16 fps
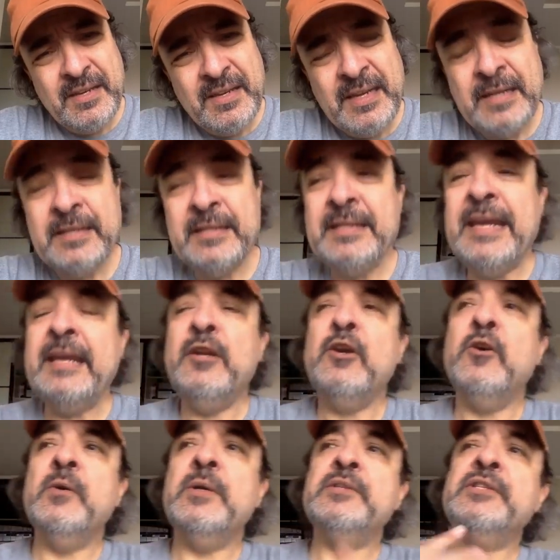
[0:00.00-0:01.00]
And
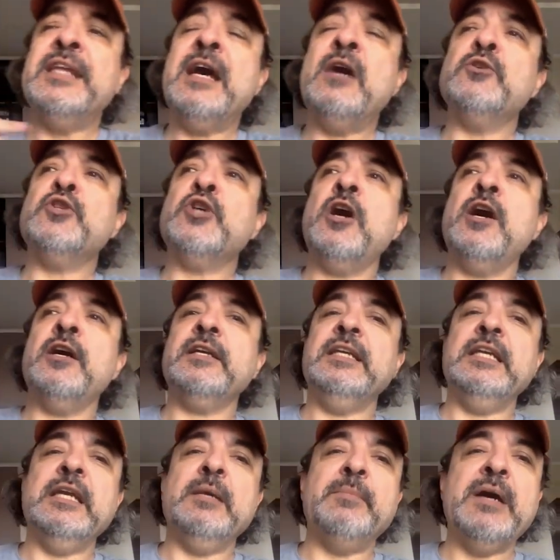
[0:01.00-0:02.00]
NATO is now
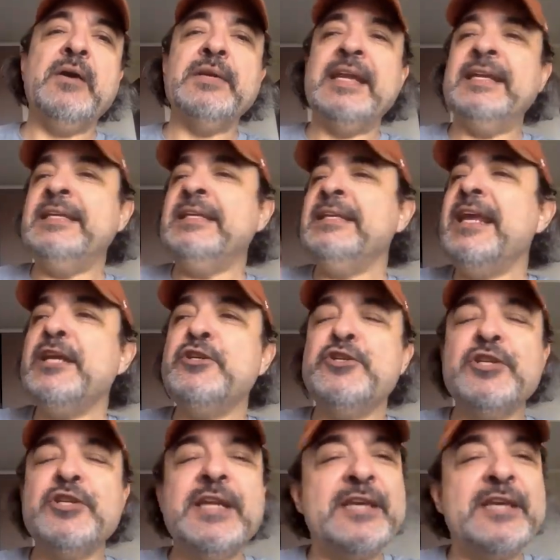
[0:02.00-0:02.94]
talking about any nation